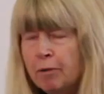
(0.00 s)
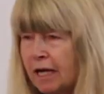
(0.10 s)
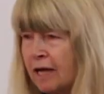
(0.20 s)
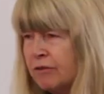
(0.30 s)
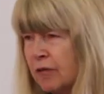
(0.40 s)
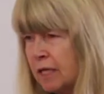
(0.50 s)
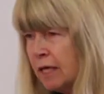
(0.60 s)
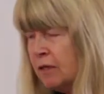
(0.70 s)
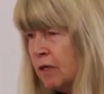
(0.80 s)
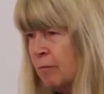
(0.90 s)
But I think
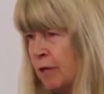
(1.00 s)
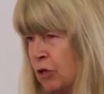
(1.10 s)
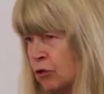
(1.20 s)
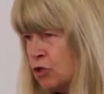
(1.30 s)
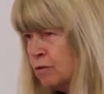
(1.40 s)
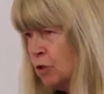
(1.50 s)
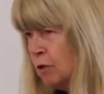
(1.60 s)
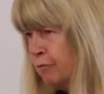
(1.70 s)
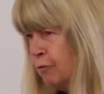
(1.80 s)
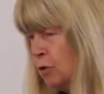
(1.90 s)
it can be
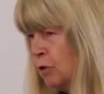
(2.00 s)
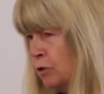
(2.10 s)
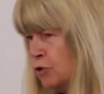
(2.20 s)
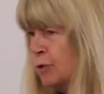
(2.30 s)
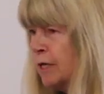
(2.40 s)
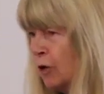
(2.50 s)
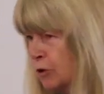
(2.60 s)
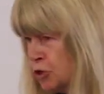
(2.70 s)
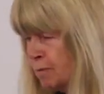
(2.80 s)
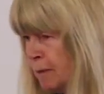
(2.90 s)
useful to
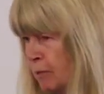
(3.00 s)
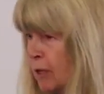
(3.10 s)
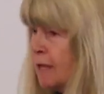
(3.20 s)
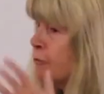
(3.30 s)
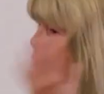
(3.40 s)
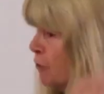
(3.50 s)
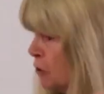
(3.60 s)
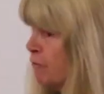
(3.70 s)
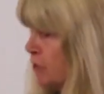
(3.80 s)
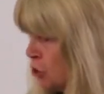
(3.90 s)
encourage people, if they're
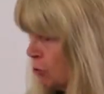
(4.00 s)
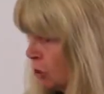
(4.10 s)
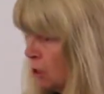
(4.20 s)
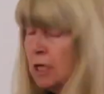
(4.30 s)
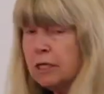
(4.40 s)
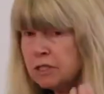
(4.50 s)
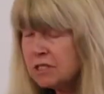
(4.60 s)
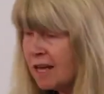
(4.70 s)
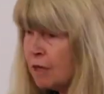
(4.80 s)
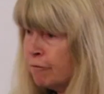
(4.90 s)
very visual, to
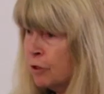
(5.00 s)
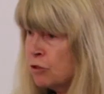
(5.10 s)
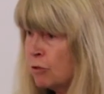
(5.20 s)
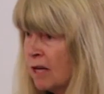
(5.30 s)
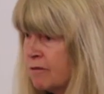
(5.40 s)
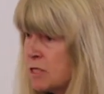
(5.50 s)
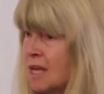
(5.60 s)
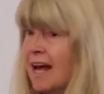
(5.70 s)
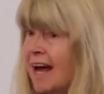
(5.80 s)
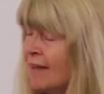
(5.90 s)
take photographs,
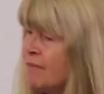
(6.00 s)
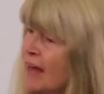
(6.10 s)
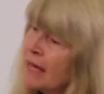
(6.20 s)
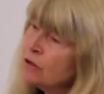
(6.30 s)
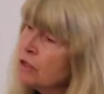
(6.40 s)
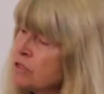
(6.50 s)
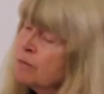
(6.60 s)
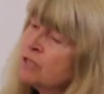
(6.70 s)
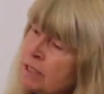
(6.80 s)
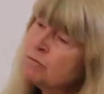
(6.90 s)
and that
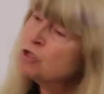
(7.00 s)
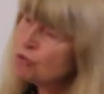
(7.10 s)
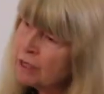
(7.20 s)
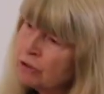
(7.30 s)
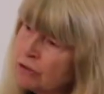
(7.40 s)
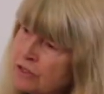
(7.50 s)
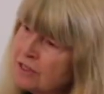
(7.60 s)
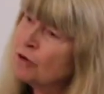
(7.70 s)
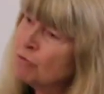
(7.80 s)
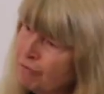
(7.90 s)
sometimes triggers
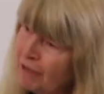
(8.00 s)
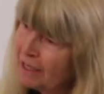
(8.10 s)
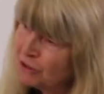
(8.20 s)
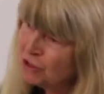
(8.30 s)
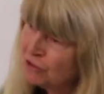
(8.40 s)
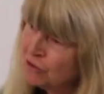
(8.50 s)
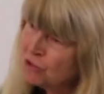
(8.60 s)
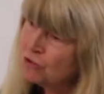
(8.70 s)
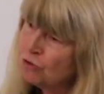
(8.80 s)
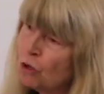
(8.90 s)
their
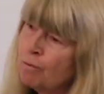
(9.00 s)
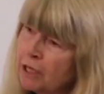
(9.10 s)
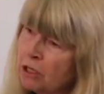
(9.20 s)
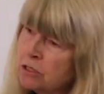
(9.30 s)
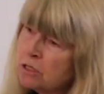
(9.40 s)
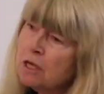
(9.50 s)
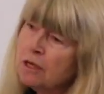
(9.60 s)
reflections, you know, because